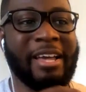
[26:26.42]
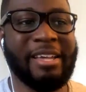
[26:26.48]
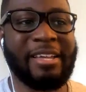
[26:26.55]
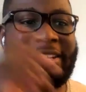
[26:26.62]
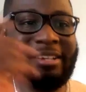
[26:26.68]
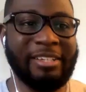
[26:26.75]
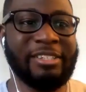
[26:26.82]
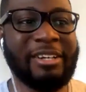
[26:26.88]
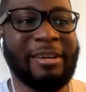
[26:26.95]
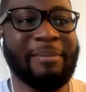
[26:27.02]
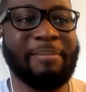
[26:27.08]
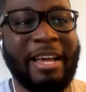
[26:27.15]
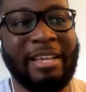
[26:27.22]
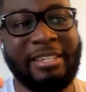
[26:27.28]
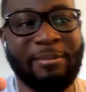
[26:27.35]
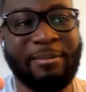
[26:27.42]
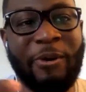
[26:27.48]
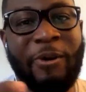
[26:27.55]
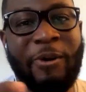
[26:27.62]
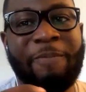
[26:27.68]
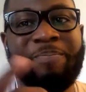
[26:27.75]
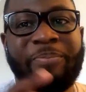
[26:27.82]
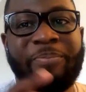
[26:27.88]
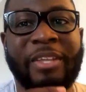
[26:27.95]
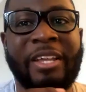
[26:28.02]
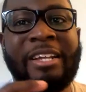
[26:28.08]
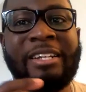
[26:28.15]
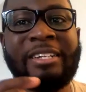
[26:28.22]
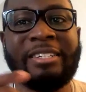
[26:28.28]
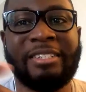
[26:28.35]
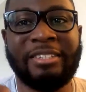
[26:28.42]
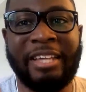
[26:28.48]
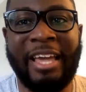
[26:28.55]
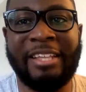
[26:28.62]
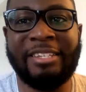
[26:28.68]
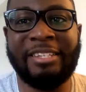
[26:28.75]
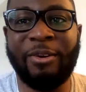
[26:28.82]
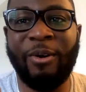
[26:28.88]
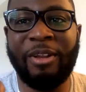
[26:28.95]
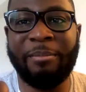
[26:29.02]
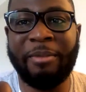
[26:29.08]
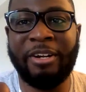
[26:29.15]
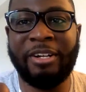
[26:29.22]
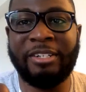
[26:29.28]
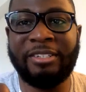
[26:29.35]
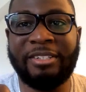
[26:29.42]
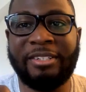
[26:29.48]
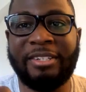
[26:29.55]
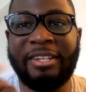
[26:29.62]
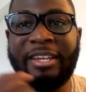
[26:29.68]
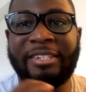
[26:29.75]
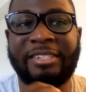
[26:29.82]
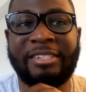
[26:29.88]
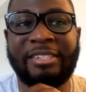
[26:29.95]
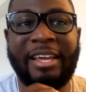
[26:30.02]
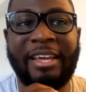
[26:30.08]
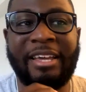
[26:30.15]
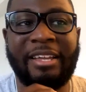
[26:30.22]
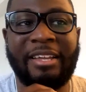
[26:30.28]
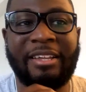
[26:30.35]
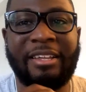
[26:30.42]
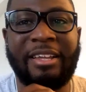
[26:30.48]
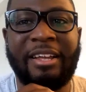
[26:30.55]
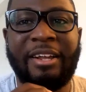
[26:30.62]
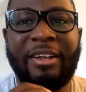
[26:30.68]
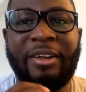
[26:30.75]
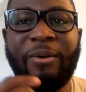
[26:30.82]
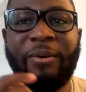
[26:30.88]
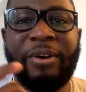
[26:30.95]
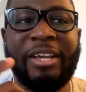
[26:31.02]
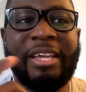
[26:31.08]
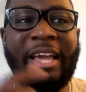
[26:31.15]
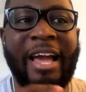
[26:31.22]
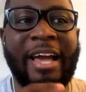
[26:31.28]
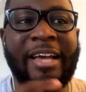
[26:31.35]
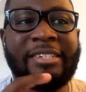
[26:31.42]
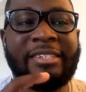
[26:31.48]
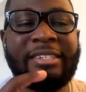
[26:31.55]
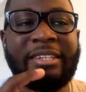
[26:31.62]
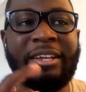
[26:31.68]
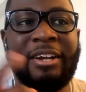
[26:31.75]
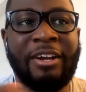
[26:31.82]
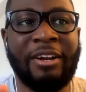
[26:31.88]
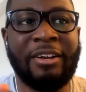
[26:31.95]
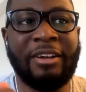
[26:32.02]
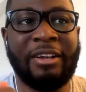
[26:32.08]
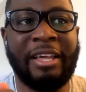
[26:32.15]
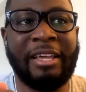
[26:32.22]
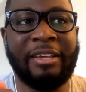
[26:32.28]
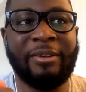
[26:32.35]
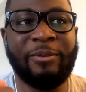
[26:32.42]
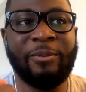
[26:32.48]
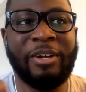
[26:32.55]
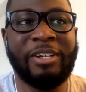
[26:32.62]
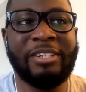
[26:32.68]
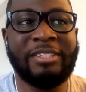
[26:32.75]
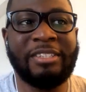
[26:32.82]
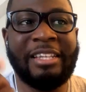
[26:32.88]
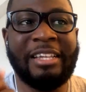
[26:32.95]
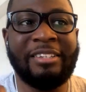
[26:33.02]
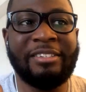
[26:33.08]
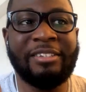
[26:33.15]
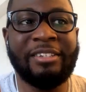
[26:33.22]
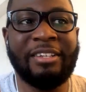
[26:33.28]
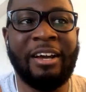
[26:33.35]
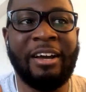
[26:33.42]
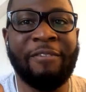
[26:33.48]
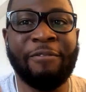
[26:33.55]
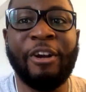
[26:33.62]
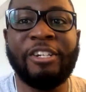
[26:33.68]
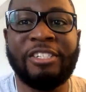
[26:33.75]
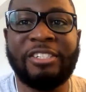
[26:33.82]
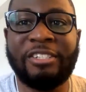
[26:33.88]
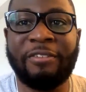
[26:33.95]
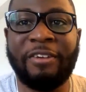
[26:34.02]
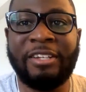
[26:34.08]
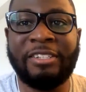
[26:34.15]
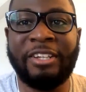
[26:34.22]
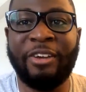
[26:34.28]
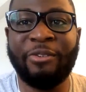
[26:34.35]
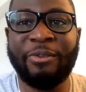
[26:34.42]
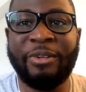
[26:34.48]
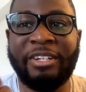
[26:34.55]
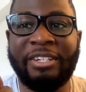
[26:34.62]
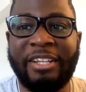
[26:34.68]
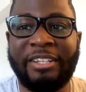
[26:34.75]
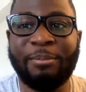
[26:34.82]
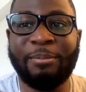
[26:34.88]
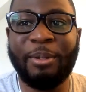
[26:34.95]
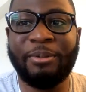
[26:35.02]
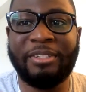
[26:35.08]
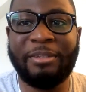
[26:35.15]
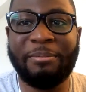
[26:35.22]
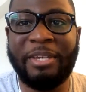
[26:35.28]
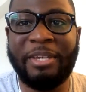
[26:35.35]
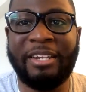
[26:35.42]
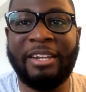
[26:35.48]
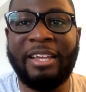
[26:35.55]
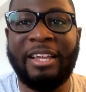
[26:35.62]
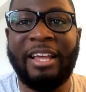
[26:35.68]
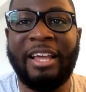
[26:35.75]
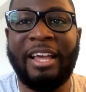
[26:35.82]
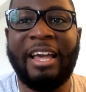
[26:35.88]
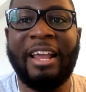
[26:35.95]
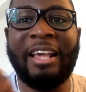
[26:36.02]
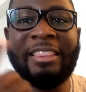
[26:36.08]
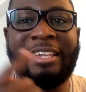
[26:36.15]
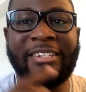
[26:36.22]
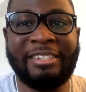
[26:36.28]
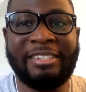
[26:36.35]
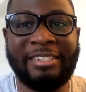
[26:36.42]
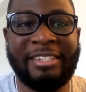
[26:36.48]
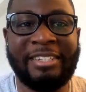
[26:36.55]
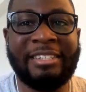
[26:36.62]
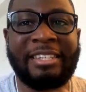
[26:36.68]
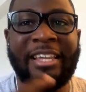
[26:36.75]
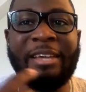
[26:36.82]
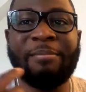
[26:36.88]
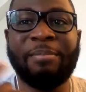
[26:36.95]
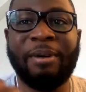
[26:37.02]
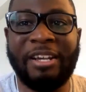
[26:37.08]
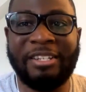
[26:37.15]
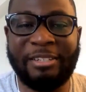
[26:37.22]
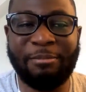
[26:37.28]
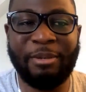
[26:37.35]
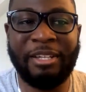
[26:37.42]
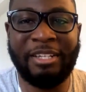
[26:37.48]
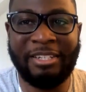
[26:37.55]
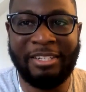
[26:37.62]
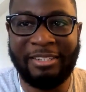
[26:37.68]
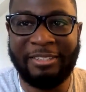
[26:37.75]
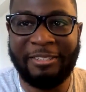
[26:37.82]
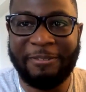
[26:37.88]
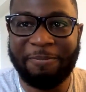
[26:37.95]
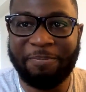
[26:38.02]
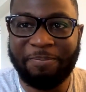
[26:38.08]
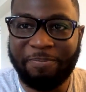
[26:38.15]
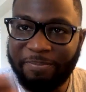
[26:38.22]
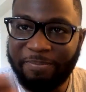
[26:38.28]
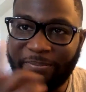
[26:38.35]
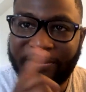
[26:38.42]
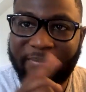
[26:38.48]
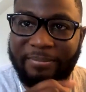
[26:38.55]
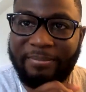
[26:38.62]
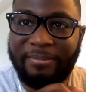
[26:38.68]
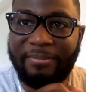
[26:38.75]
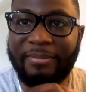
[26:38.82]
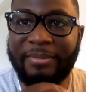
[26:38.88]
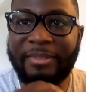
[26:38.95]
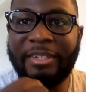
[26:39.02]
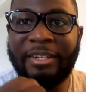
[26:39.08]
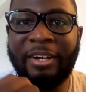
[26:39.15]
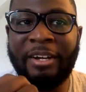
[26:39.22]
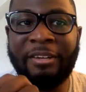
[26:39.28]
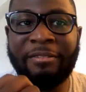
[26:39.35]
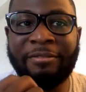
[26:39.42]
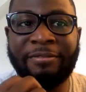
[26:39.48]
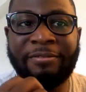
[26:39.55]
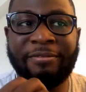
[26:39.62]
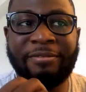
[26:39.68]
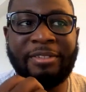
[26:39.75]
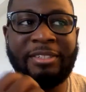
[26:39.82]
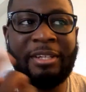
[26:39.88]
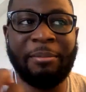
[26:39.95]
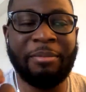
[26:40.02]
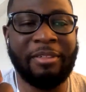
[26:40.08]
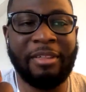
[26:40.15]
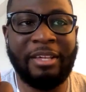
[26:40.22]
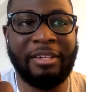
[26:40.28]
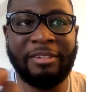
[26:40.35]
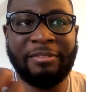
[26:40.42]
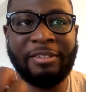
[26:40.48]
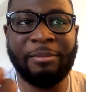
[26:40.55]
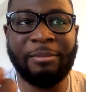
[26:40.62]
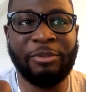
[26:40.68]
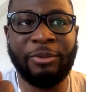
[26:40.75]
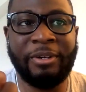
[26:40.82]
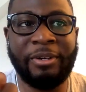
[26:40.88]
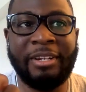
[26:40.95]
Let's jump back to the mall, and then they get to the Hall of Mirrors, and she's like, or he asked her, like, what is these versions of ourselves? What are they supposed to mean? And I think she says to him, possibilities of something, of some sort.